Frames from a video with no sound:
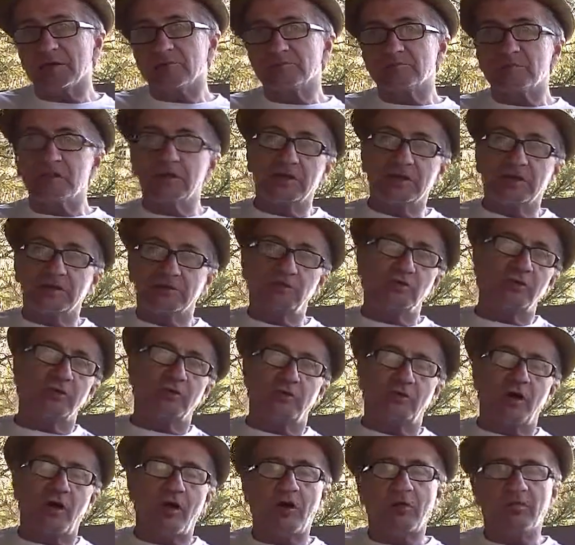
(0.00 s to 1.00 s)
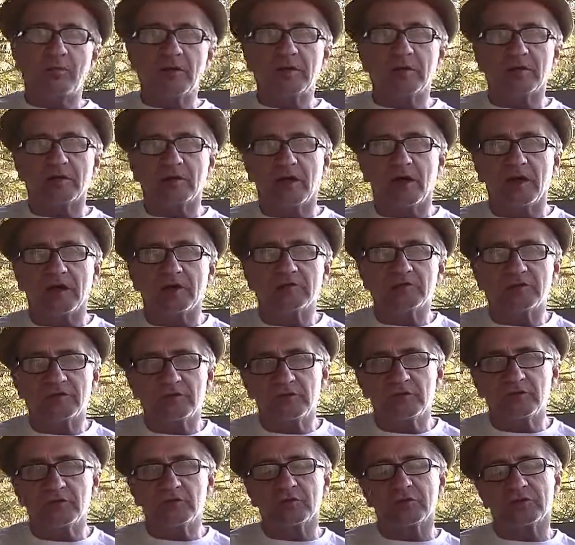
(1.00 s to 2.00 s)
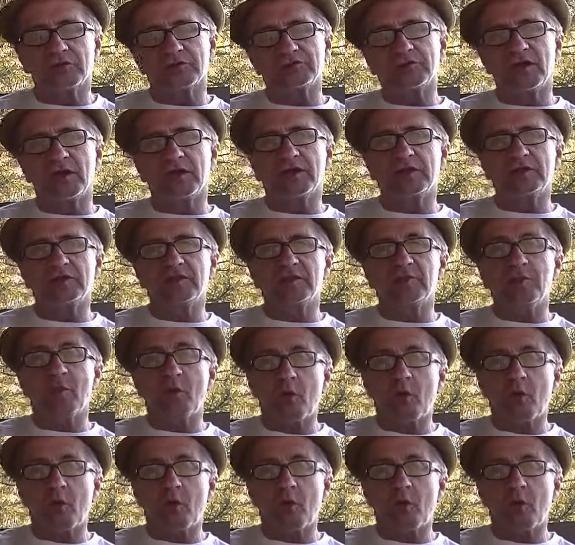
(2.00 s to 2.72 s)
Because, you know, all men are liars and the truth is not in them.